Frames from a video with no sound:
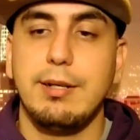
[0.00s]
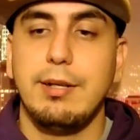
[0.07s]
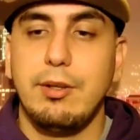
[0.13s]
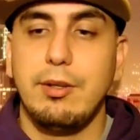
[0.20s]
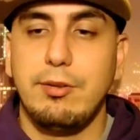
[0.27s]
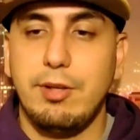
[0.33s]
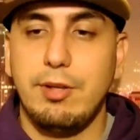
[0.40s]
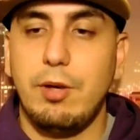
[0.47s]

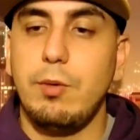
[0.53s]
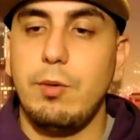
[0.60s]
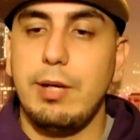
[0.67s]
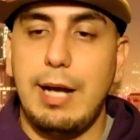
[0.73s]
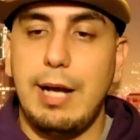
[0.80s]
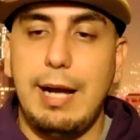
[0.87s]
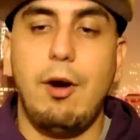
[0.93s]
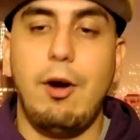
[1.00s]
So
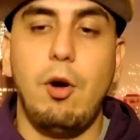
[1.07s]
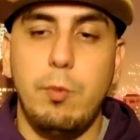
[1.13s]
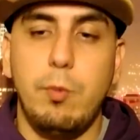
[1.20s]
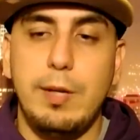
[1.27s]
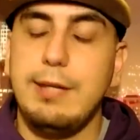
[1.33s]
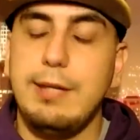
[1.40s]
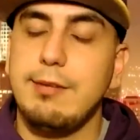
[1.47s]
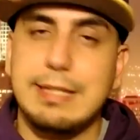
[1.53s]
I hope
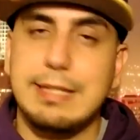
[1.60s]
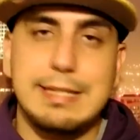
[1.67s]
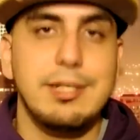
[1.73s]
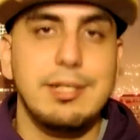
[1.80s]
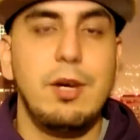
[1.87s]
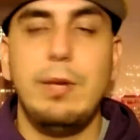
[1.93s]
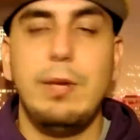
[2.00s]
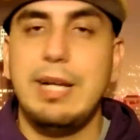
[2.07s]
we set the
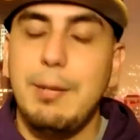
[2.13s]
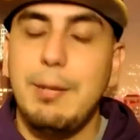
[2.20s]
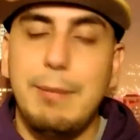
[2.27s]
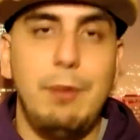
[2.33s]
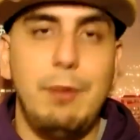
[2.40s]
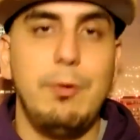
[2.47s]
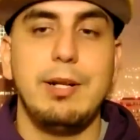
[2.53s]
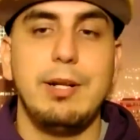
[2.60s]
tone. We come
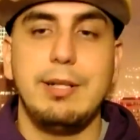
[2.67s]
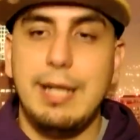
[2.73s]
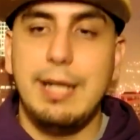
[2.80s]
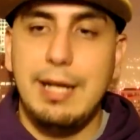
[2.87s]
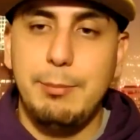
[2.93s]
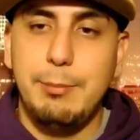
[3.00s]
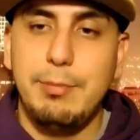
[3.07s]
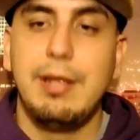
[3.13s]
out with a
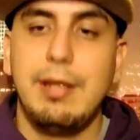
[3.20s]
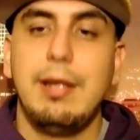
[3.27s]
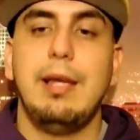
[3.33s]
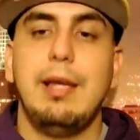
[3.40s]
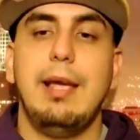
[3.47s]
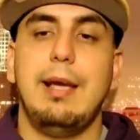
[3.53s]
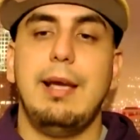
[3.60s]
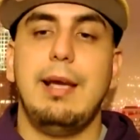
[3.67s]
dub,
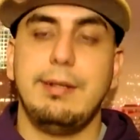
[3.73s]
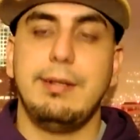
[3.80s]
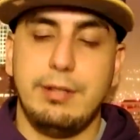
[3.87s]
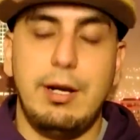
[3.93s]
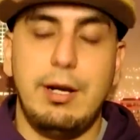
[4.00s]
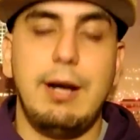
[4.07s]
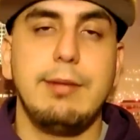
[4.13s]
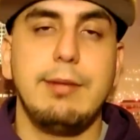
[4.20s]
and,
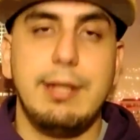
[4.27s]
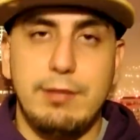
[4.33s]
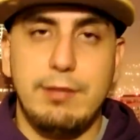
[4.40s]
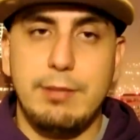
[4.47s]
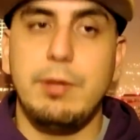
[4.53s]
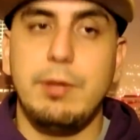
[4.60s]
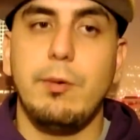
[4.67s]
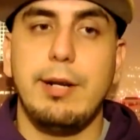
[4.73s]
I'll
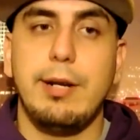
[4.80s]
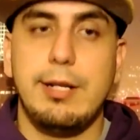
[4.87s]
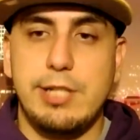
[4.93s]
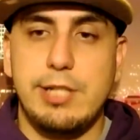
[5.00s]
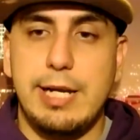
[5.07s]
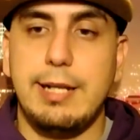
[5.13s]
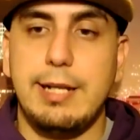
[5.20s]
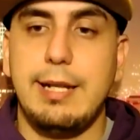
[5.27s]
definitely be wearing a
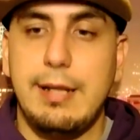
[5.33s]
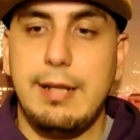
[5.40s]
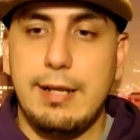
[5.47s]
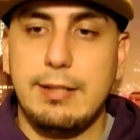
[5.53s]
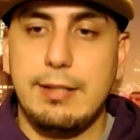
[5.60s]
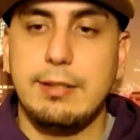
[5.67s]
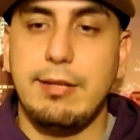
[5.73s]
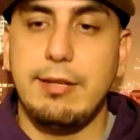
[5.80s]
jacket that
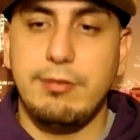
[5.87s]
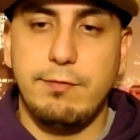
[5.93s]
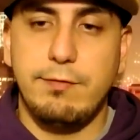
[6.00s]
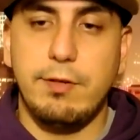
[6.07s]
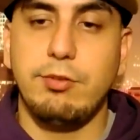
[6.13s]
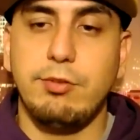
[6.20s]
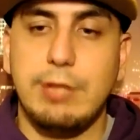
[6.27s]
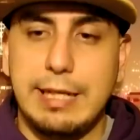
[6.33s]
night. That's the
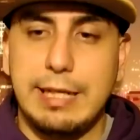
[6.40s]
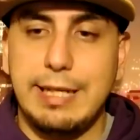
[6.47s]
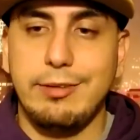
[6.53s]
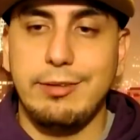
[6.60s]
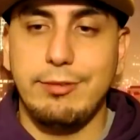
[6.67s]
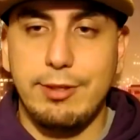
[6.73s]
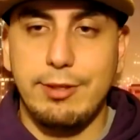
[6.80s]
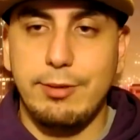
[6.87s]
first one that
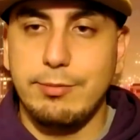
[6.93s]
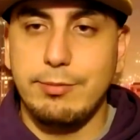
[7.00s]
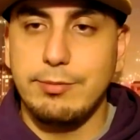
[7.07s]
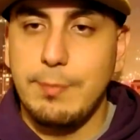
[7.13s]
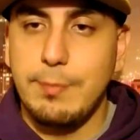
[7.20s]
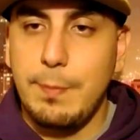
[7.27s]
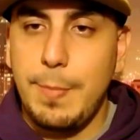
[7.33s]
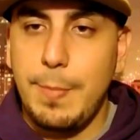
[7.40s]
counts. So
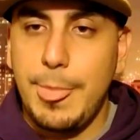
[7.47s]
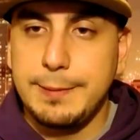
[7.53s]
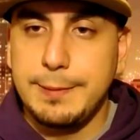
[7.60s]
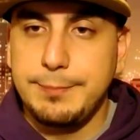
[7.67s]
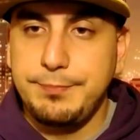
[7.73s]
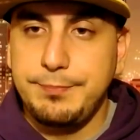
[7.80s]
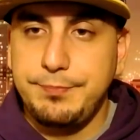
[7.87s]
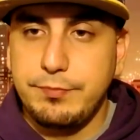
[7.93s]

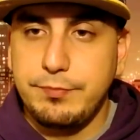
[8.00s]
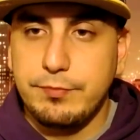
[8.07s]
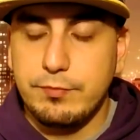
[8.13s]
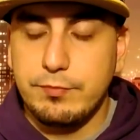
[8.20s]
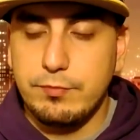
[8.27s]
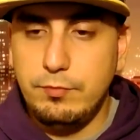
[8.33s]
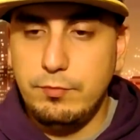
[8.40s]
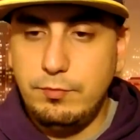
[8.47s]

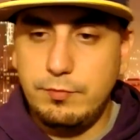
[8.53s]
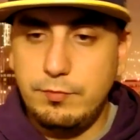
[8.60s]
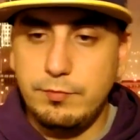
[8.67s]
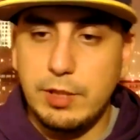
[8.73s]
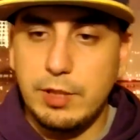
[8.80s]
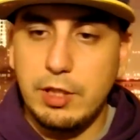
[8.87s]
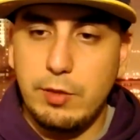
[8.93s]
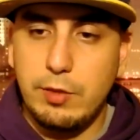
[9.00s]

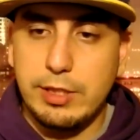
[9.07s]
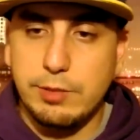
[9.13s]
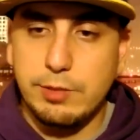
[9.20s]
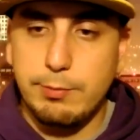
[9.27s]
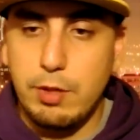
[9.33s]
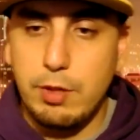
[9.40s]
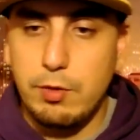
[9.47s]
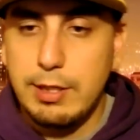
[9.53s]
good
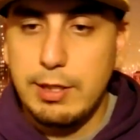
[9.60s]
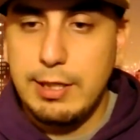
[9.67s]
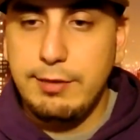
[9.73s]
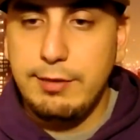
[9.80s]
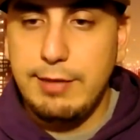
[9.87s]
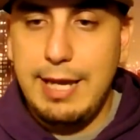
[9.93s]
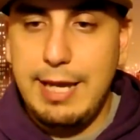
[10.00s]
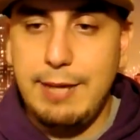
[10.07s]
question, bro. He
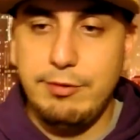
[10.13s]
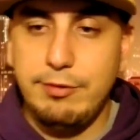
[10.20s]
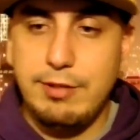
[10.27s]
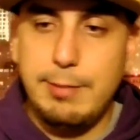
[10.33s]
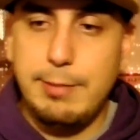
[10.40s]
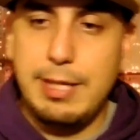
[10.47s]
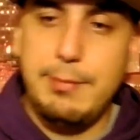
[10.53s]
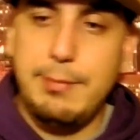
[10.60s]
said, hey, what's
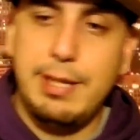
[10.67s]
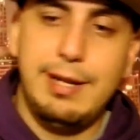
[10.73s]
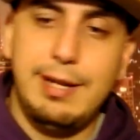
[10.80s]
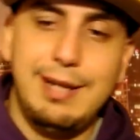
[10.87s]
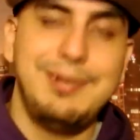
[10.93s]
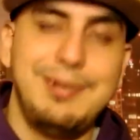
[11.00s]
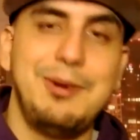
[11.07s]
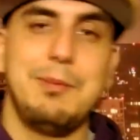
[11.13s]
up, Hitman? How
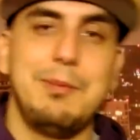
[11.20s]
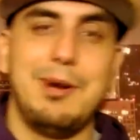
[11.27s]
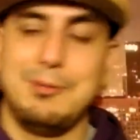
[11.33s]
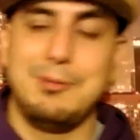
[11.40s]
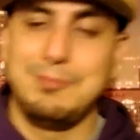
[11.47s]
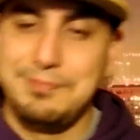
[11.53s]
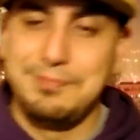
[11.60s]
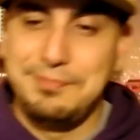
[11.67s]
you doing,
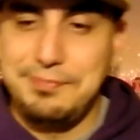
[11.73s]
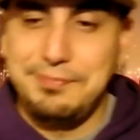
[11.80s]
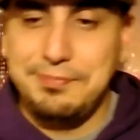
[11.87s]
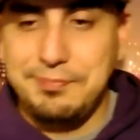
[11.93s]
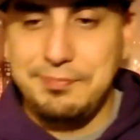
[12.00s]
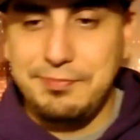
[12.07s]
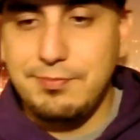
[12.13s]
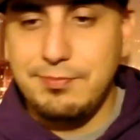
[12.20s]
bro?
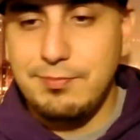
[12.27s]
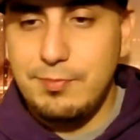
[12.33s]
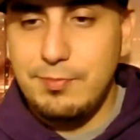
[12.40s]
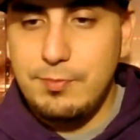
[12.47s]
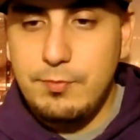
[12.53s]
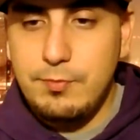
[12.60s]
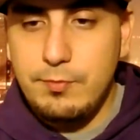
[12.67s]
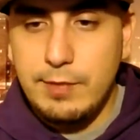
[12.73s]

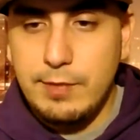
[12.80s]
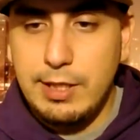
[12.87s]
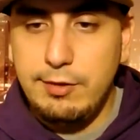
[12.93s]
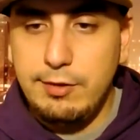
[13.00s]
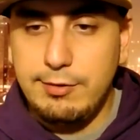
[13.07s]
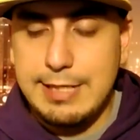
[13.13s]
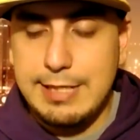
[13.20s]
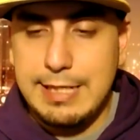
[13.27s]
He
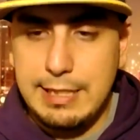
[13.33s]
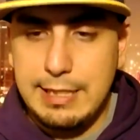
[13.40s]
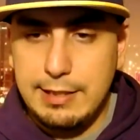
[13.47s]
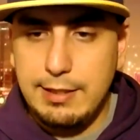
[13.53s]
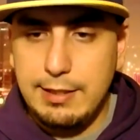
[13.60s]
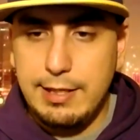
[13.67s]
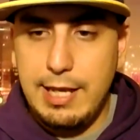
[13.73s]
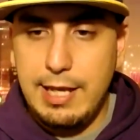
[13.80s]
said
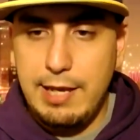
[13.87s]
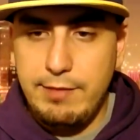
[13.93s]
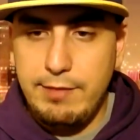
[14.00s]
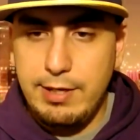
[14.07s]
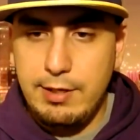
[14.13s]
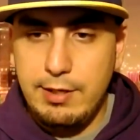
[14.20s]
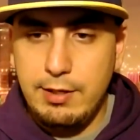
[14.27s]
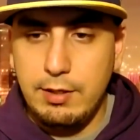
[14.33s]
the
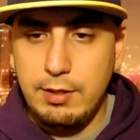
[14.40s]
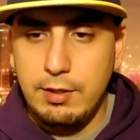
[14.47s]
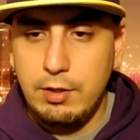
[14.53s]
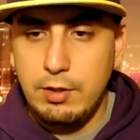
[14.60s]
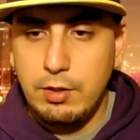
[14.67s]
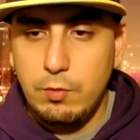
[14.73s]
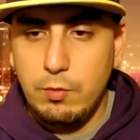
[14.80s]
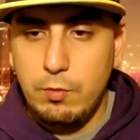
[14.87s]
Kevin
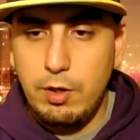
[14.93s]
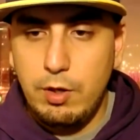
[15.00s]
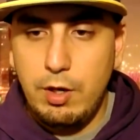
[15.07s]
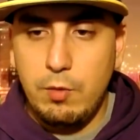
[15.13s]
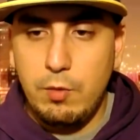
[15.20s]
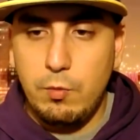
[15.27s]
Ware